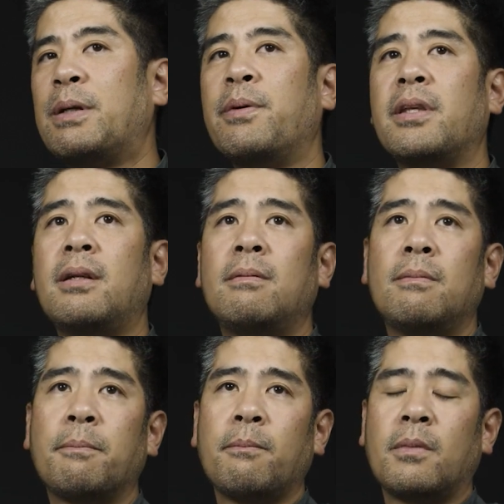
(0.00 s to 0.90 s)
with it.
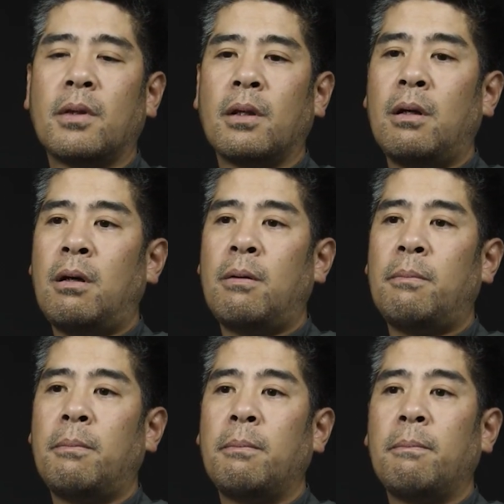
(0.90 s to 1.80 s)

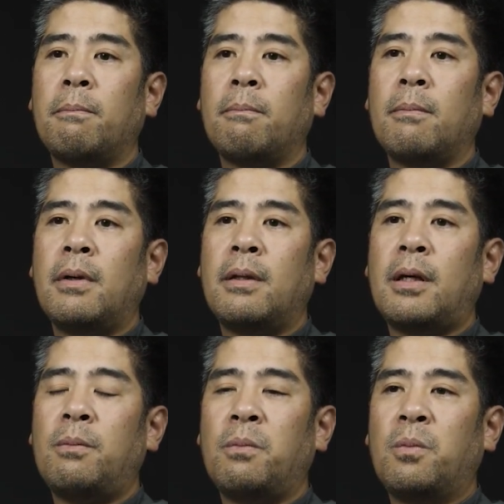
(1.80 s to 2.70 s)
And
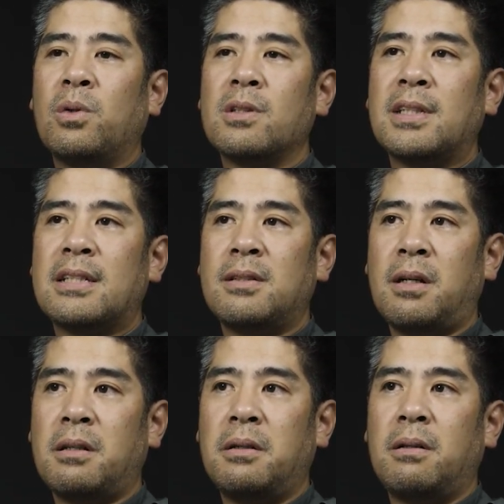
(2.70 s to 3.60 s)
then once that's
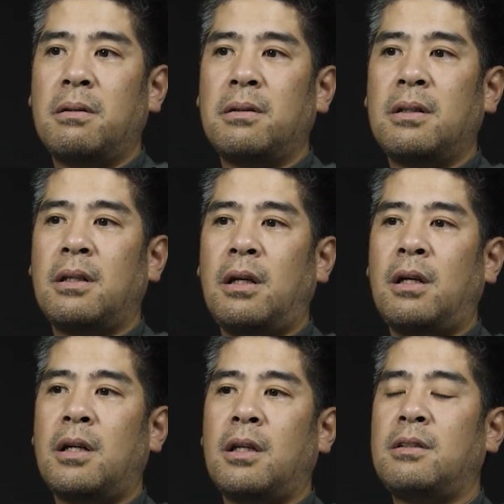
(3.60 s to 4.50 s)
done,
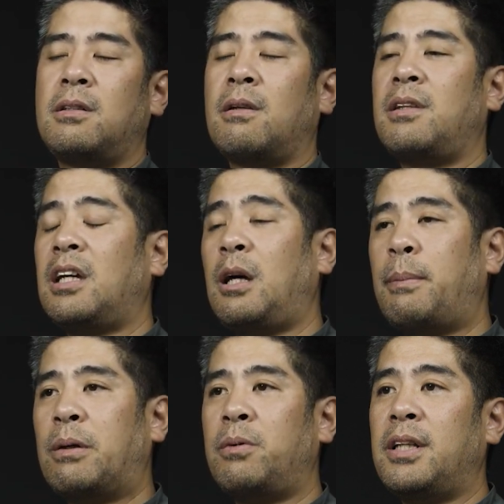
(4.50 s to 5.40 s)
I start thinking
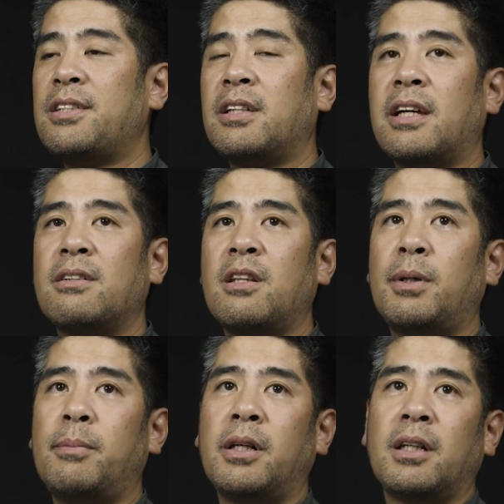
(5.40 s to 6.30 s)
about releasing it to the
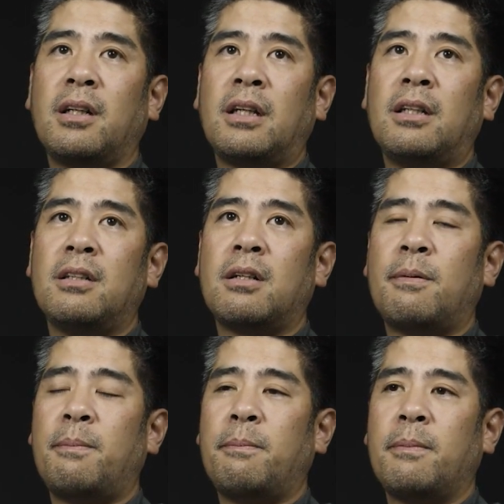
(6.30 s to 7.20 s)
public. And
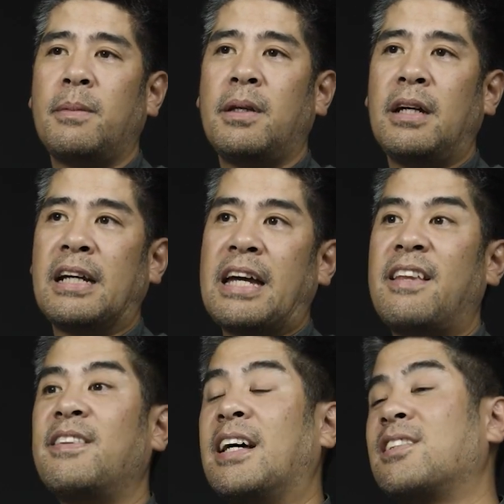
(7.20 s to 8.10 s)

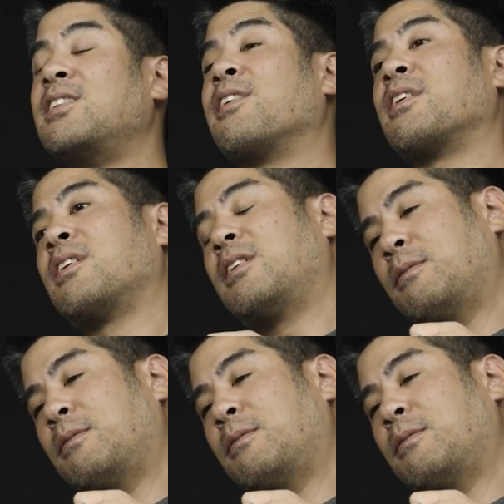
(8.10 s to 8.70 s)
again, that's another